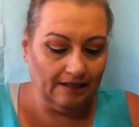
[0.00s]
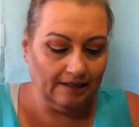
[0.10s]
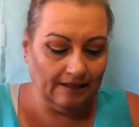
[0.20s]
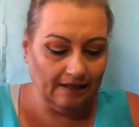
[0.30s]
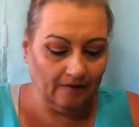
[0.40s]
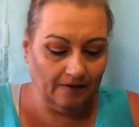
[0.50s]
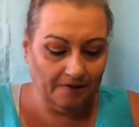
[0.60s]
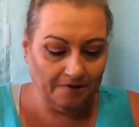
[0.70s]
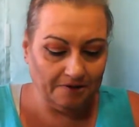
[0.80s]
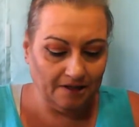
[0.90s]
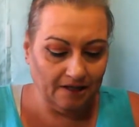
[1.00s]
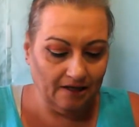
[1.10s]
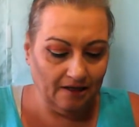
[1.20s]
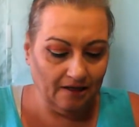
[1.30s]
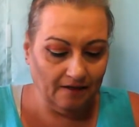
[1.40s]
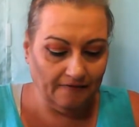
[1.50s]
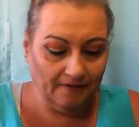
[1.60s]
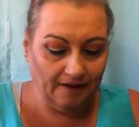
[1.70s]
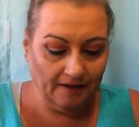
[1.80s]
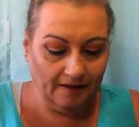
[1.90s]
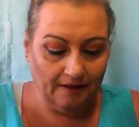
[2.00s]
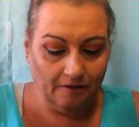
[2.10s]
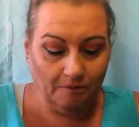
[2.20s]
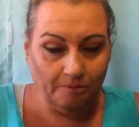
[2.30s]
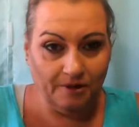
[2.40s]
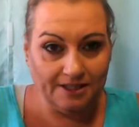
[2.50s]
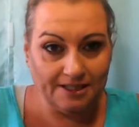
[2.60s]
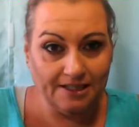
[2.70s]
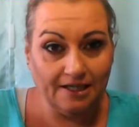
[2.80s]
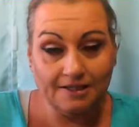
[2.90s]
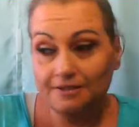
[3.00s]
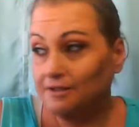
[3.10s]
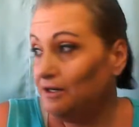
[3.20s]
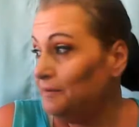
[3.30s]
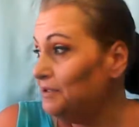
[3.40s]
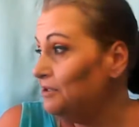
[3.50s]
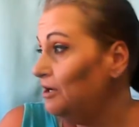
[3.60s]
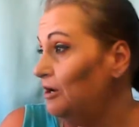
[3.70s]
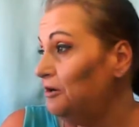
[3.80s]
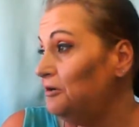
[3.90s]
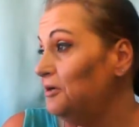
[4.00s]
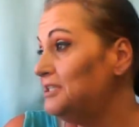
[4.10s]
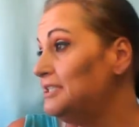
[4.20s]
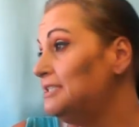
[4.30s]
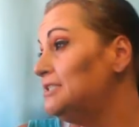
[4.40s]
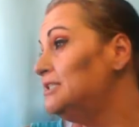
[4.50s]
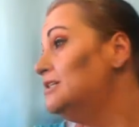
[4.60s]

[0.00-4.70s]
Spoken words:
Now here's a lovely little bracelet. Sorry about the car noises.